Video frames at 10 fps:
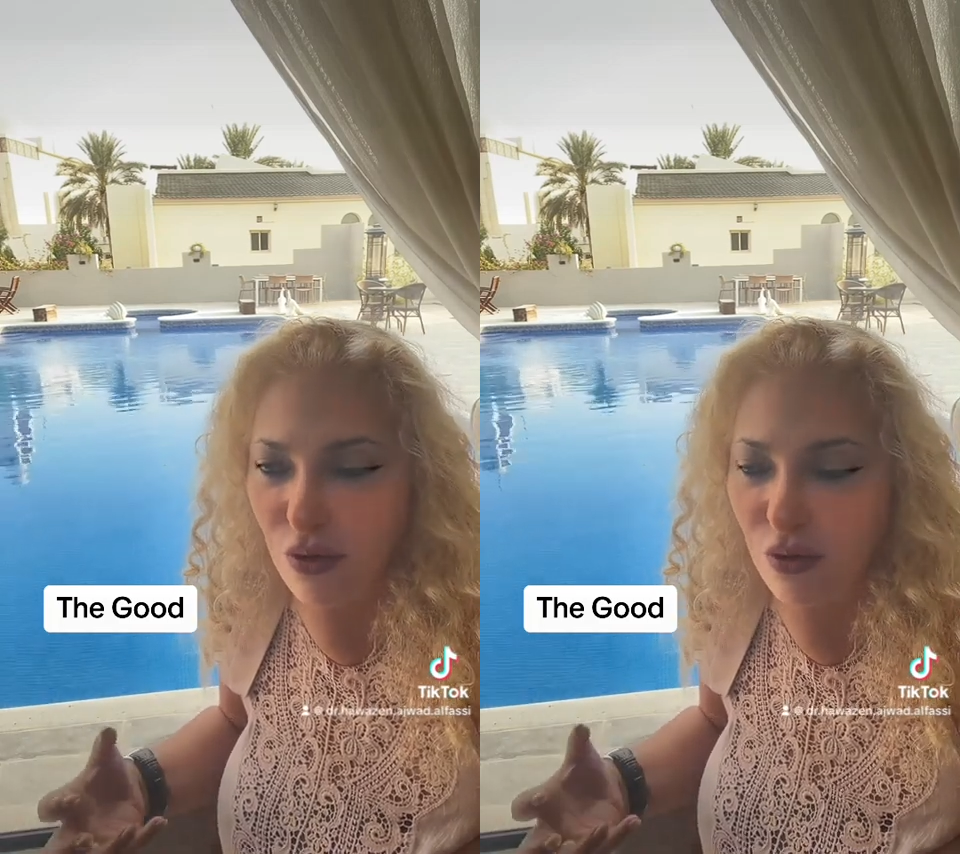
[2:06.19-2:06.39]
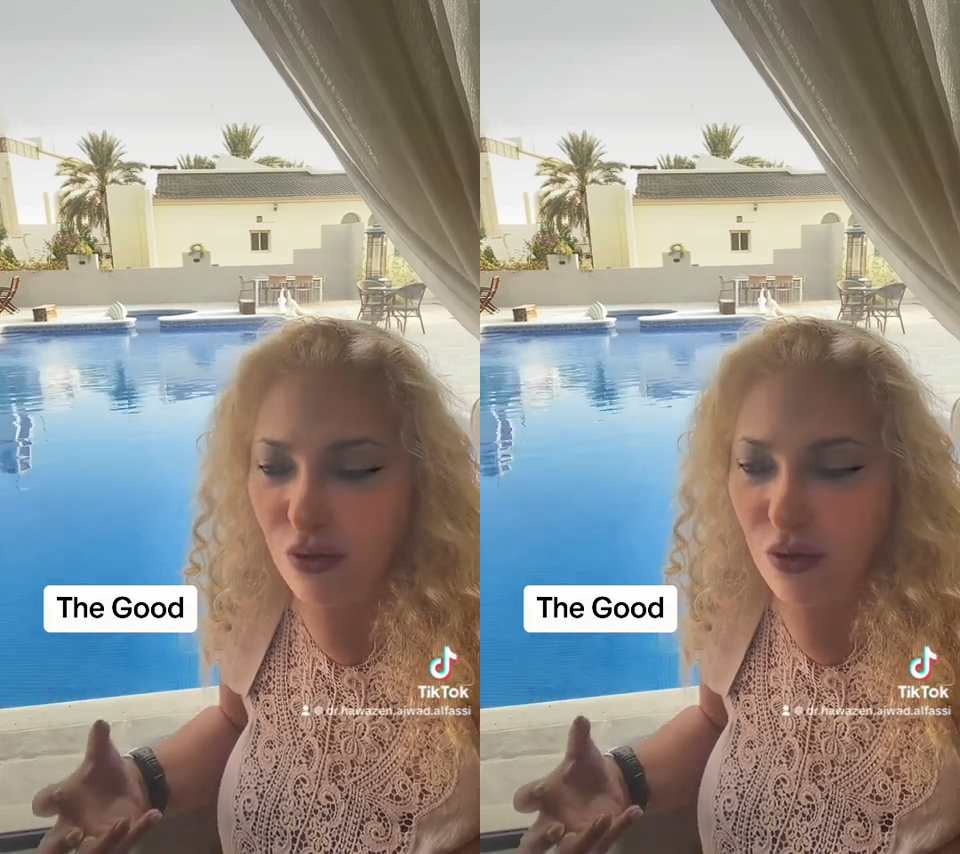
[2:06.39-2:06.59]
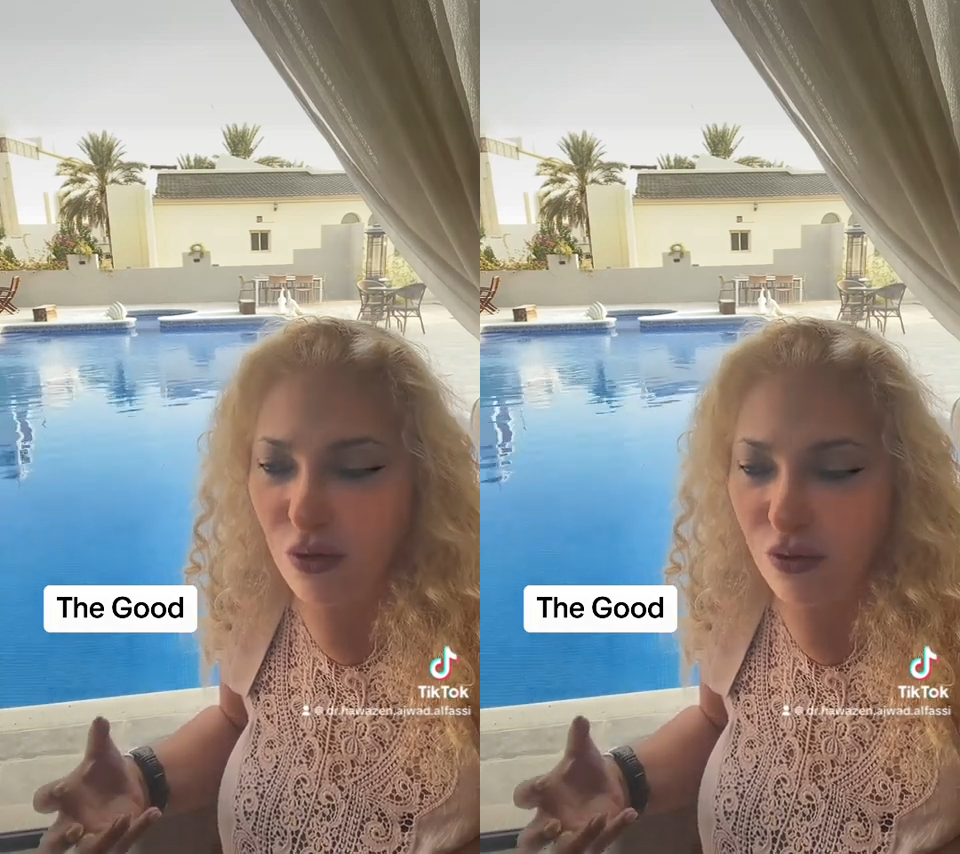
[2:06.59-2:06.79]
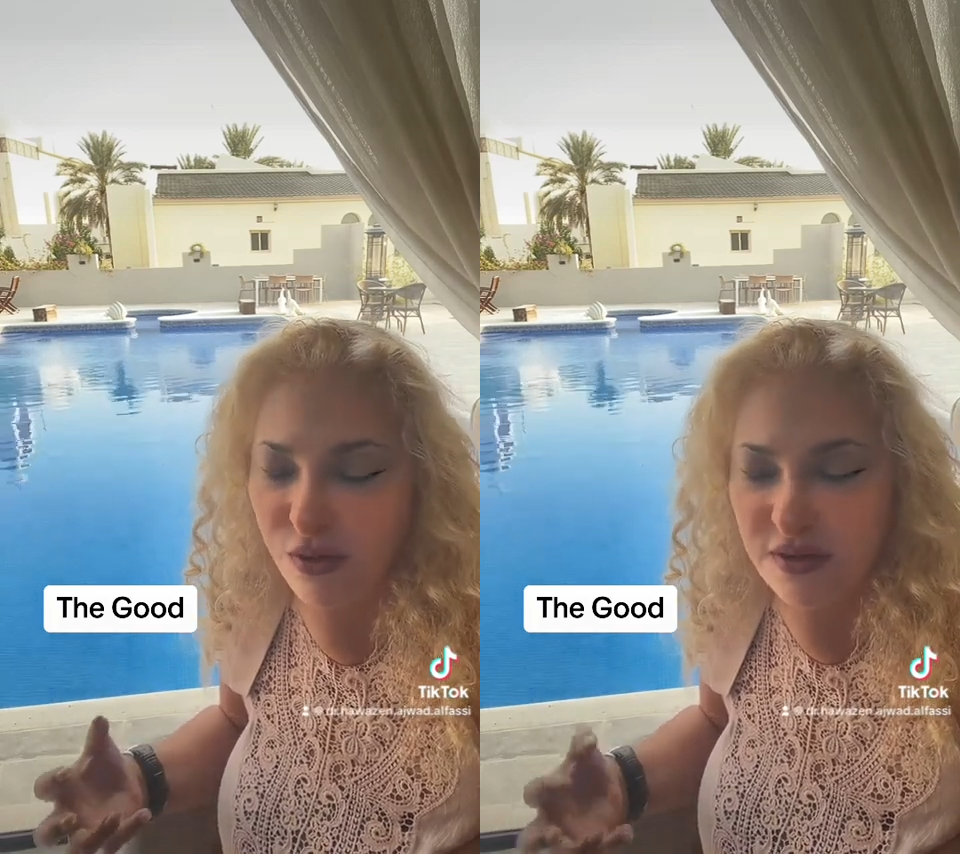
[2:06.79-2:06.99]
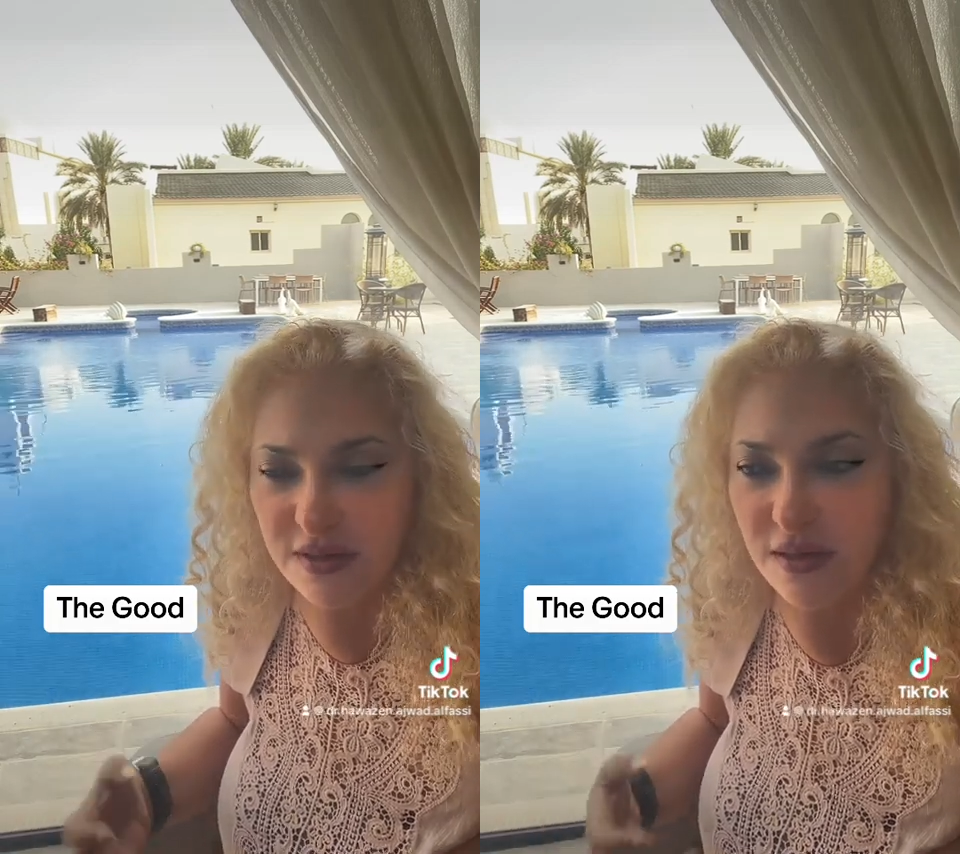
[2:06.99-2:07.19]
or
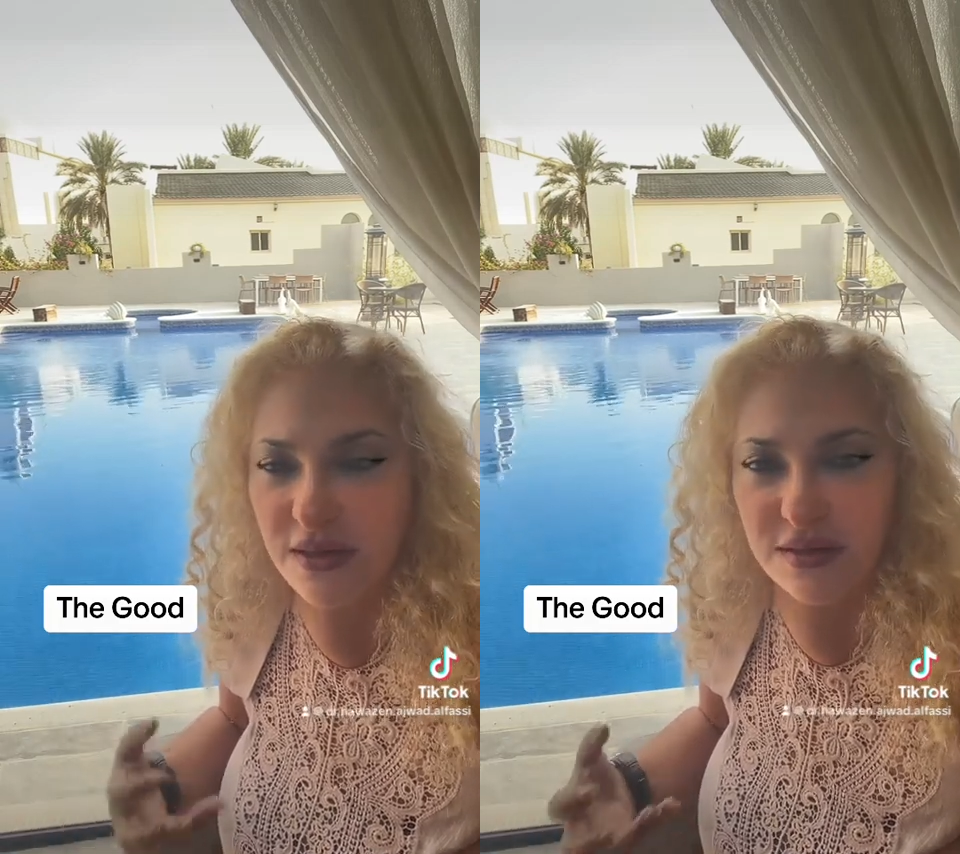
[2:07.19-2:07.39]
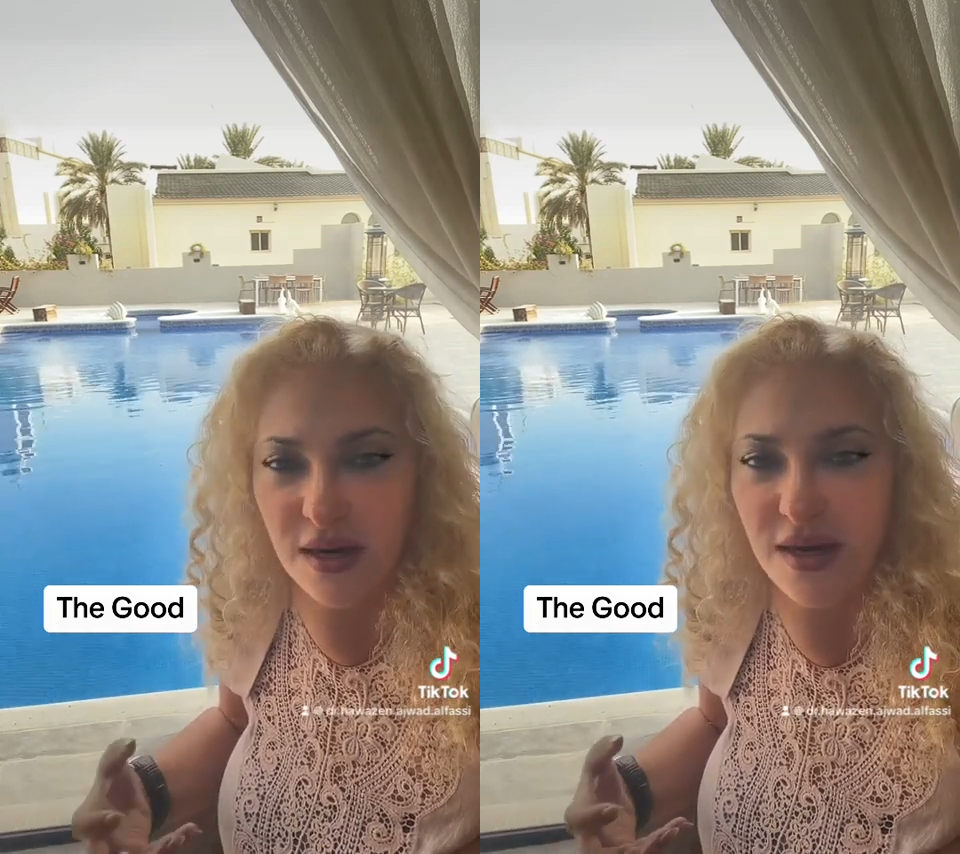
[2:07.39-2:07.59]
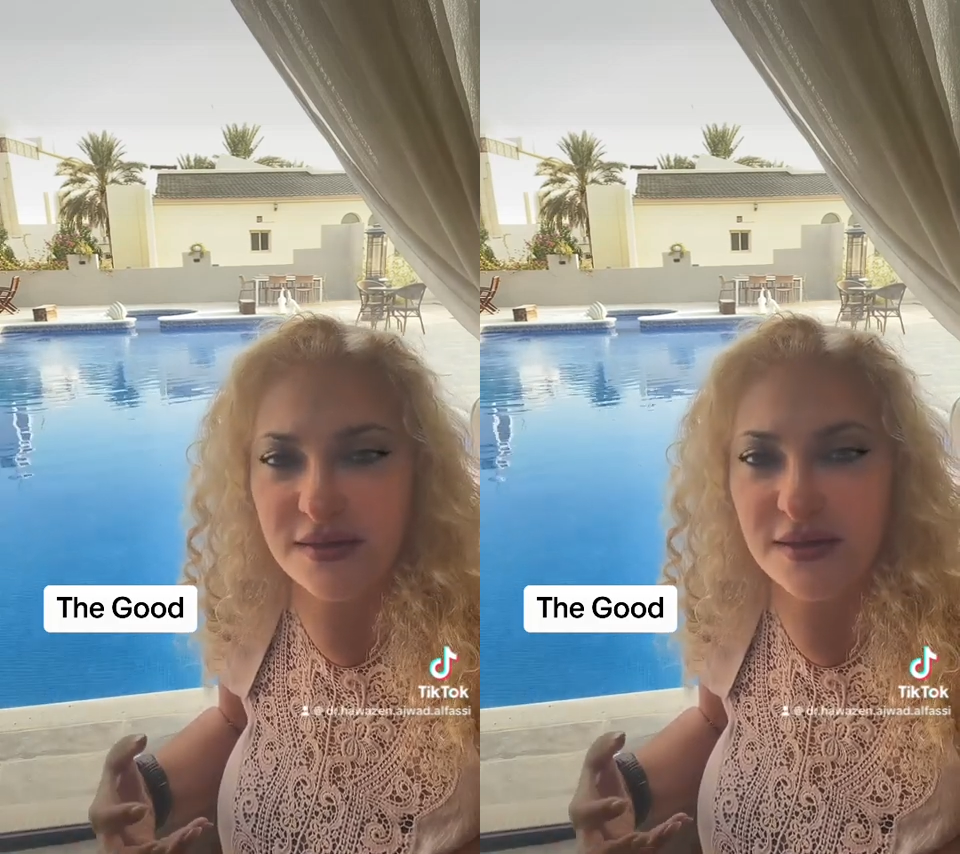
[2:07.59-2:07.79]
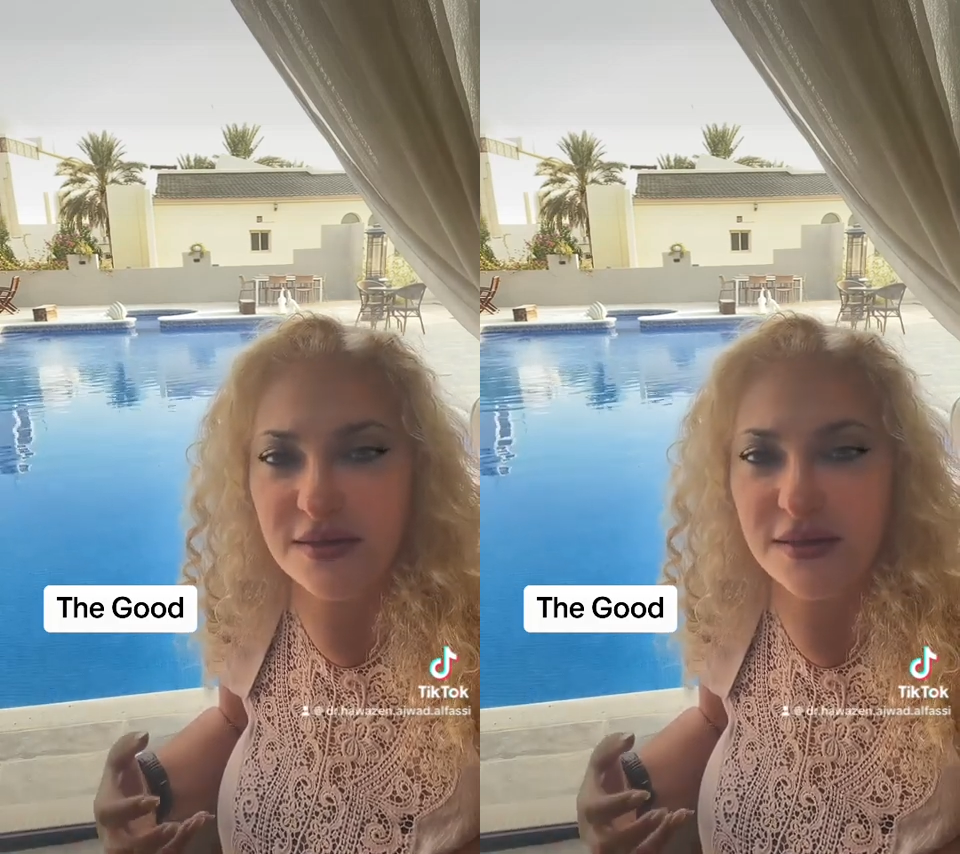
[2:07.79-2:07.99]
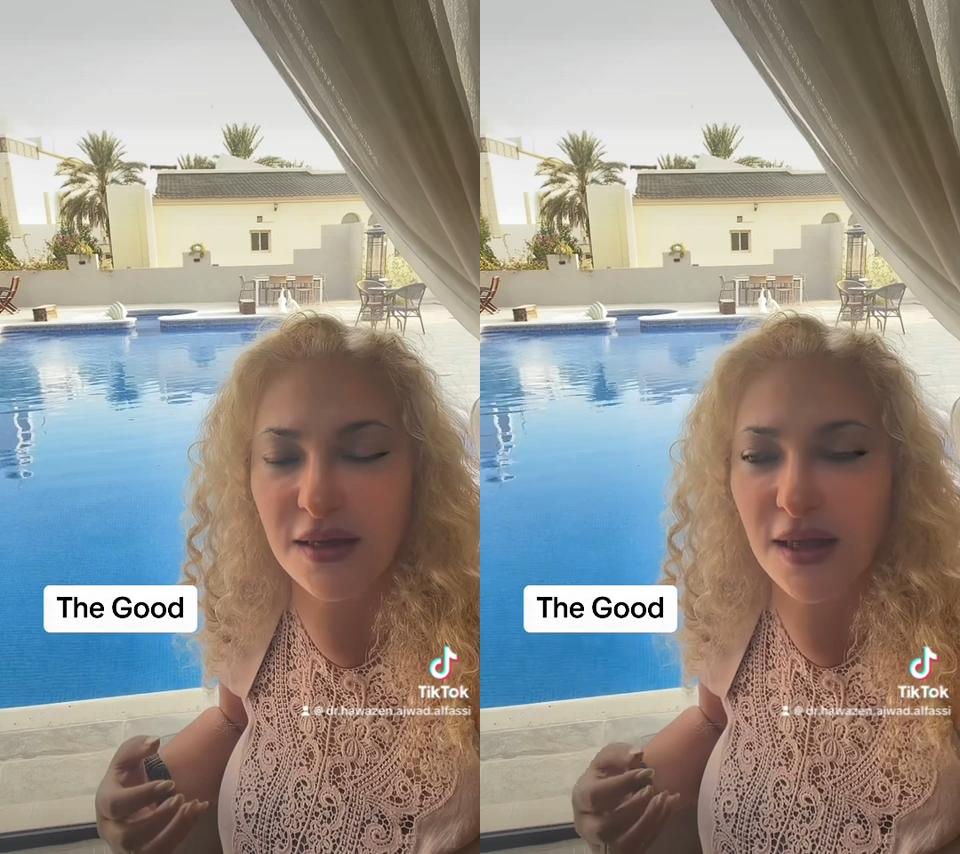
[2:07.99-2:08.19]
the studies that I did.